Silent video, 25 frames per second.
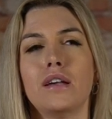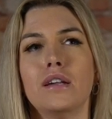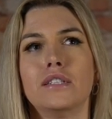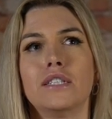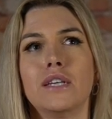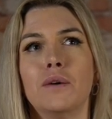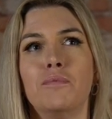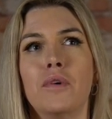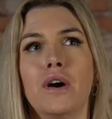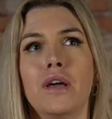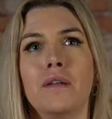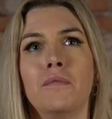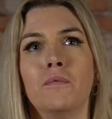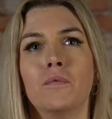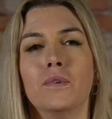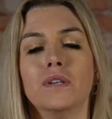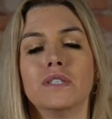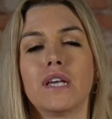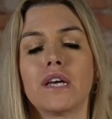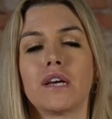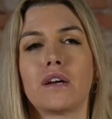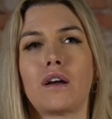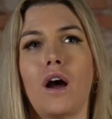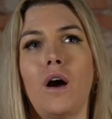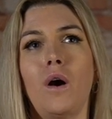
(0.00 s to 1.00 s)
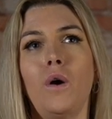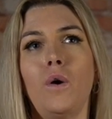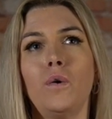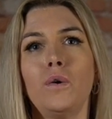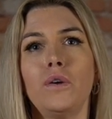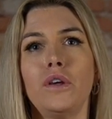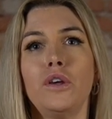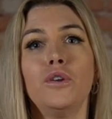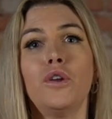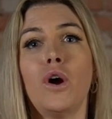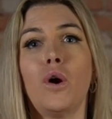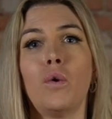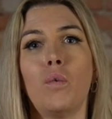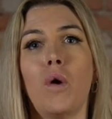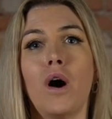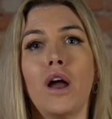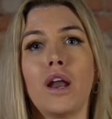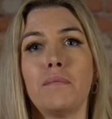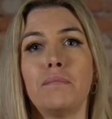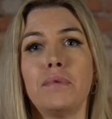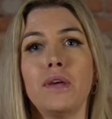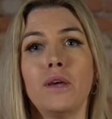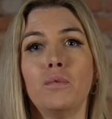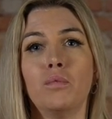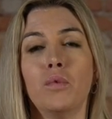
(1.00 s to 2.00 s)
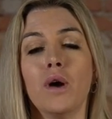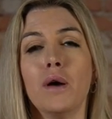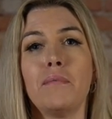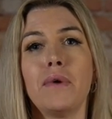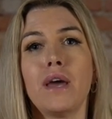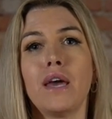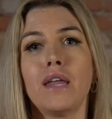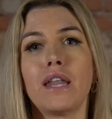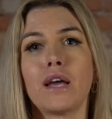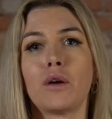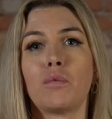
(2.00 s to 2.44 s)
someone was like, "Oh, you don't want to be women?